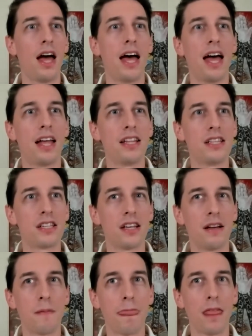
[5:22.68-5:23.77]
And
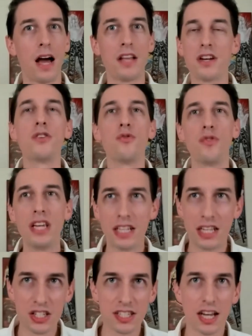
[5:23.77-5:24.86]
I didn't read
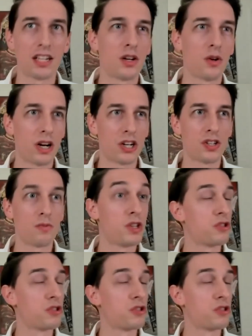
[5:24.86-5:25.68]
his second question,